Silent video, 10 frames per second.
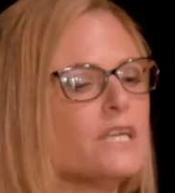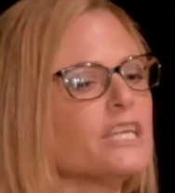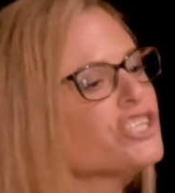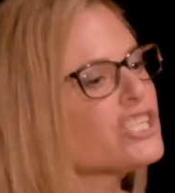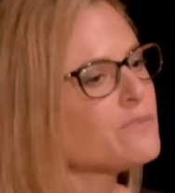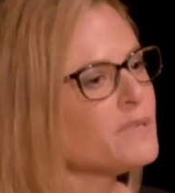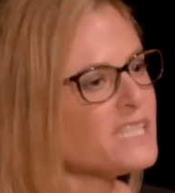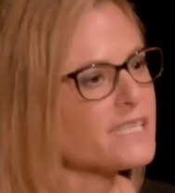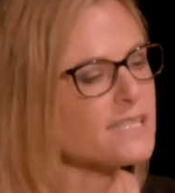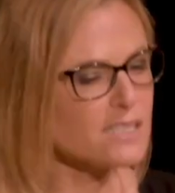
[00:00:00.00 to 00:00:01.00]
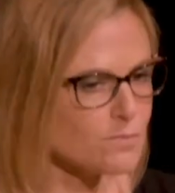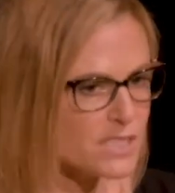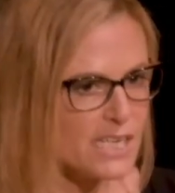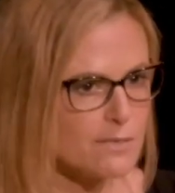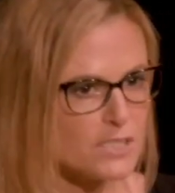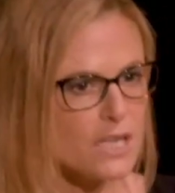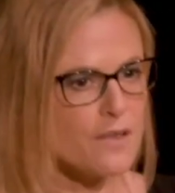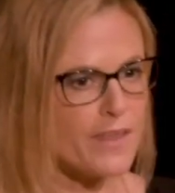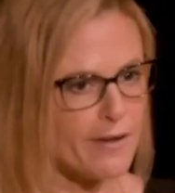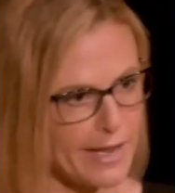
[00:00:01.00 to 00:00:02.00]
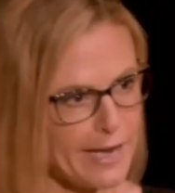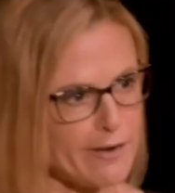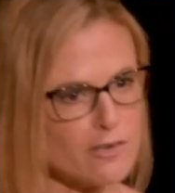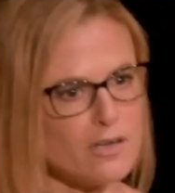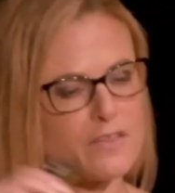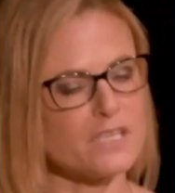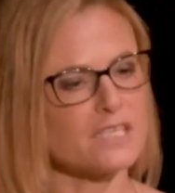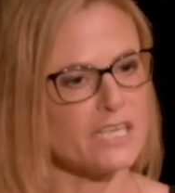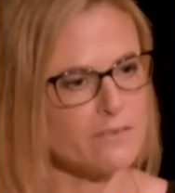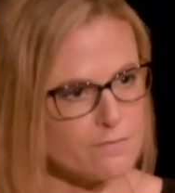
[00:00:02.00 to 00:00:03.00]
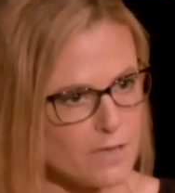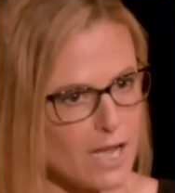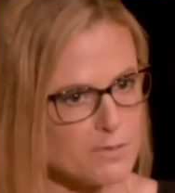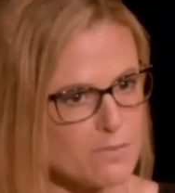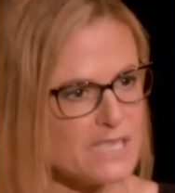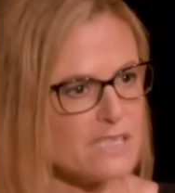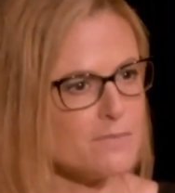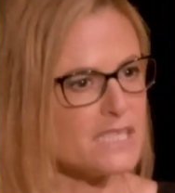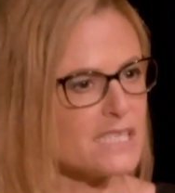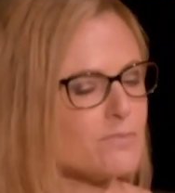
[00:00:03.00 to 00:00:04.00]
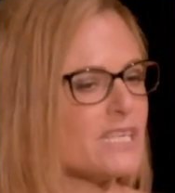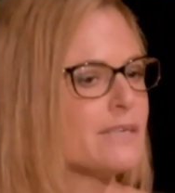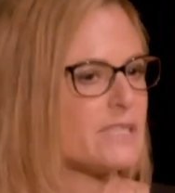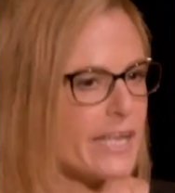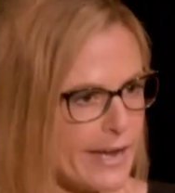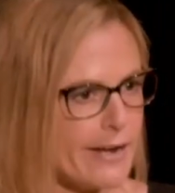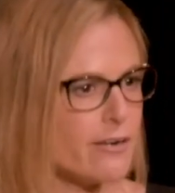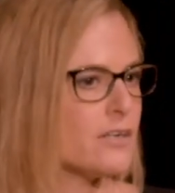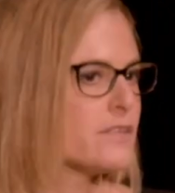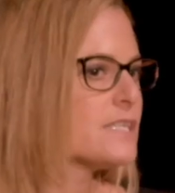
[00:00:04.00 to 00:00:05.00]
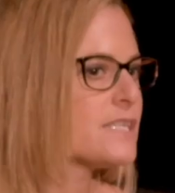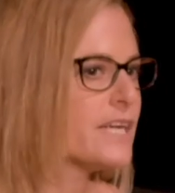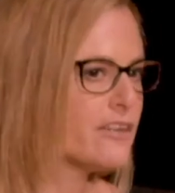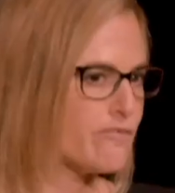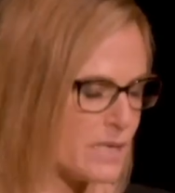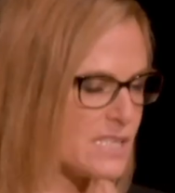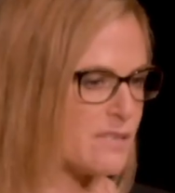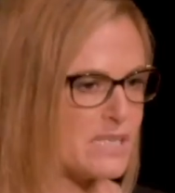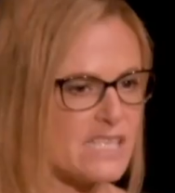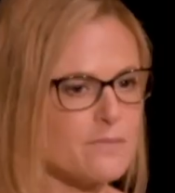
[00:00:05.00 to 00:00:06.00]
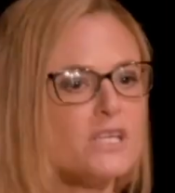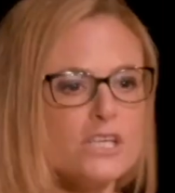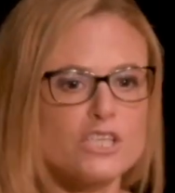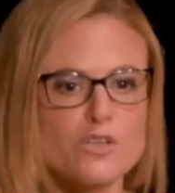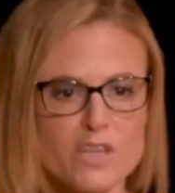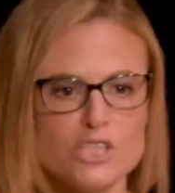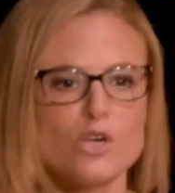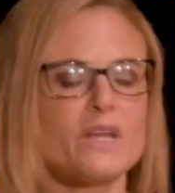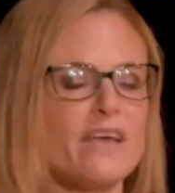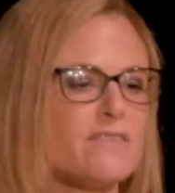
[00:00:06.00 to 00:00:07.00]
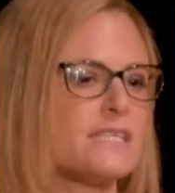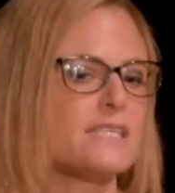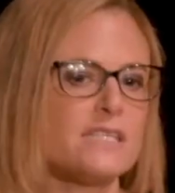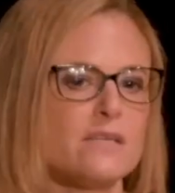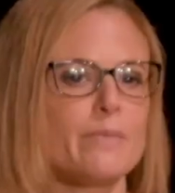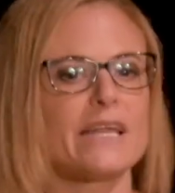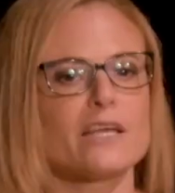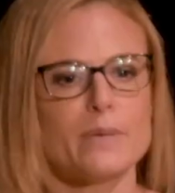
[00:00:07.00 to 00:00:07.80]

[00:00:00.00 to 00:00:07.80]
It just means that sometimes they err on the side of optimism and sometimes they err on the side of pessimism, so they don't have a systematic